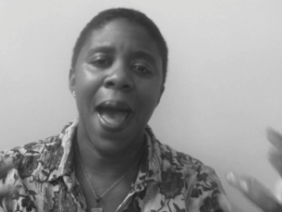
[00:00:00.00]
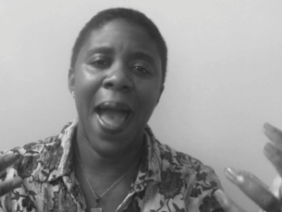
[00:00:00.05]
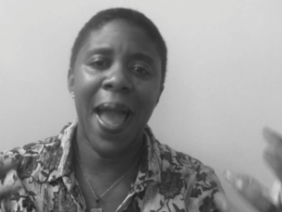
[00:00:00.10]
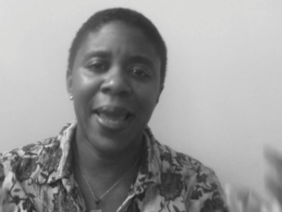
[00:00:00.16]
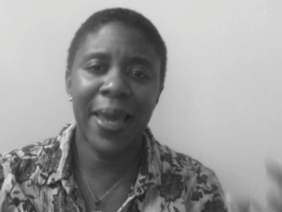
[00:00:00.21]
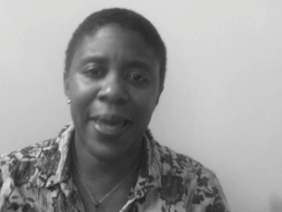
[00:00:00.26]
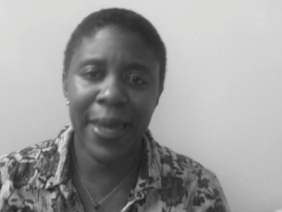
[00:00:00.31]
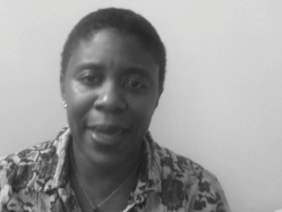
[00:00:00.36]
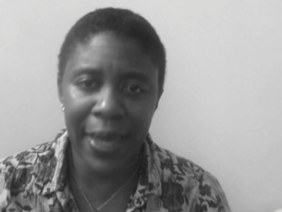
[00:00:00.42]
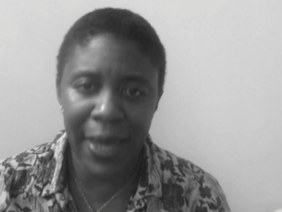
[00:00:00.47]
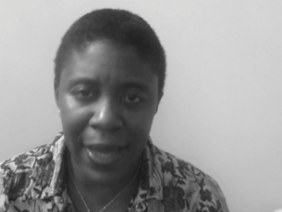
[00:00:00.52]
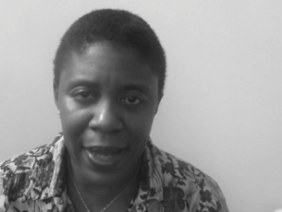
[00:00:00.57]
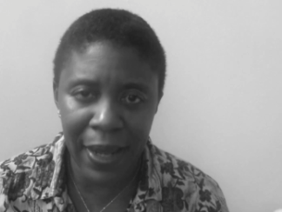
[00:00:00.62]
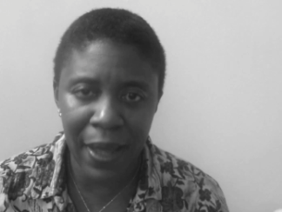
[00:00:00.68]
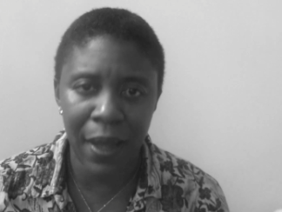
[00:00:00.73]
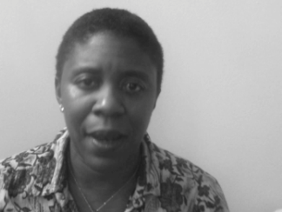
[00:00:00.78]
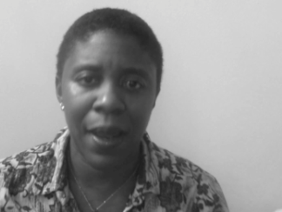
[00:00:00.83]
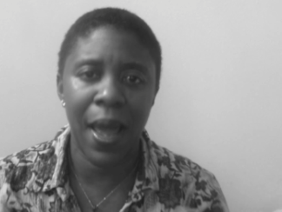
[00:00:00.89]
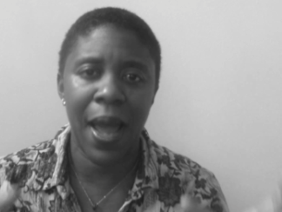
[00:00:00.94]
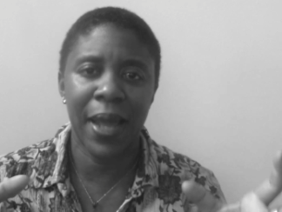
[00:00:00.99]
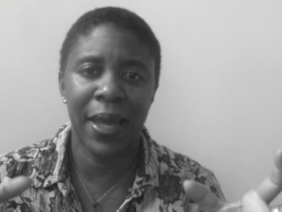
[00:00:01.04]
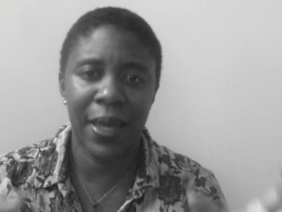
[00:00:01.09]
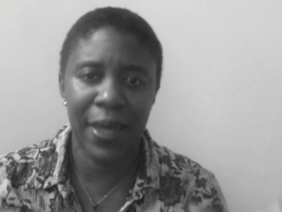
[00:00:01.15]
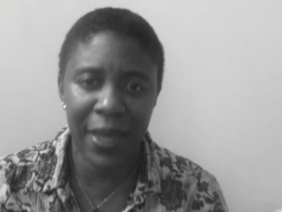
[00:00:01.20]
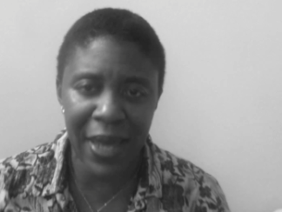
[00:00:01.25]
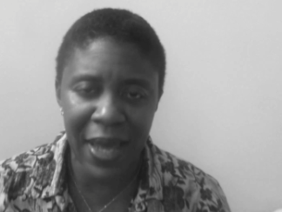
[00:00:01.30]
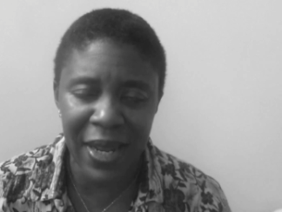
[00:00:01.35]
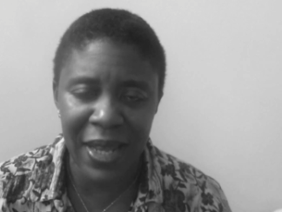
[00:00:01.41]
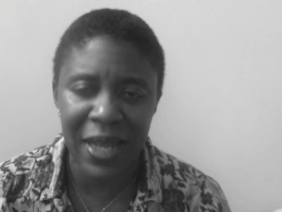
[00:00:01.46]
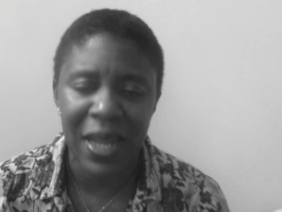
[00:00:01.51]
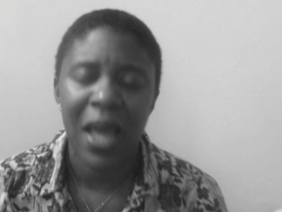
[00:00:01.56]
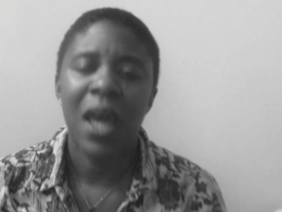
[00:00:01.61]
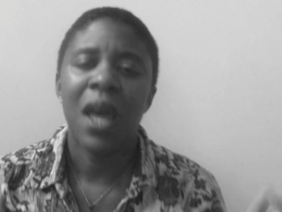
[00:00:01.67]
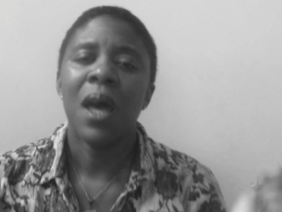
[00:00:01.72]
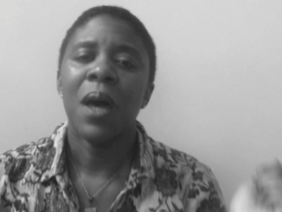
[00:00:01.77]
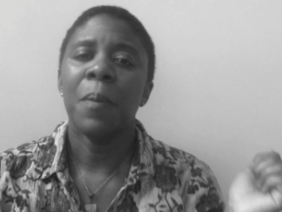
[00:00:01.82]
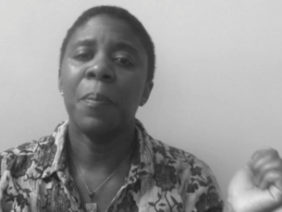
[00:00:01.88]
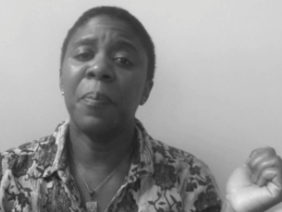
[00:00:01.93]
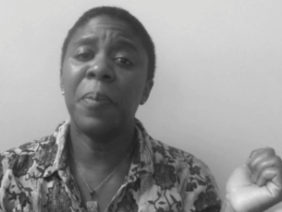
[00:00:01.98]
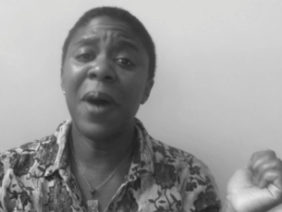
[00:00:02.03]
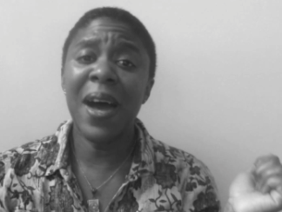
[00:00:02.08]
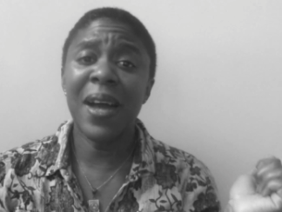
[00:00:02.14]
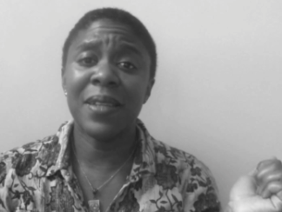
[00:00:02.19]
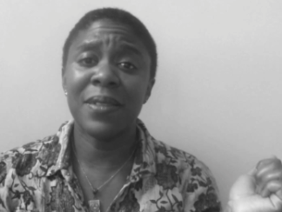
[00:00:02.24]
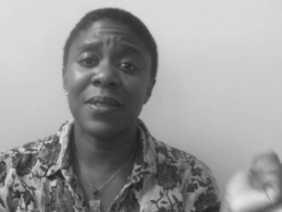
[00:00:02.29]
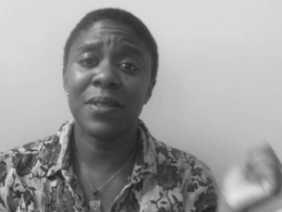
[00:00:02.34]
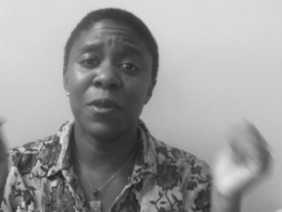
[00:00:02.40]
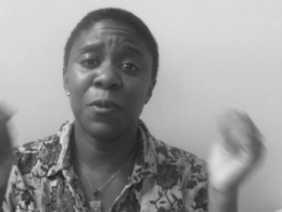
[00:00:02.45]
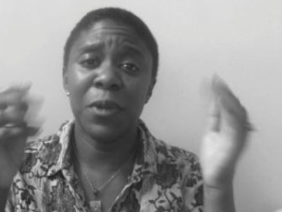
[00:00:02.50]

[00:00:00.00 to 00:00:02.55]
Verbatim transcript: I get it, I get it. But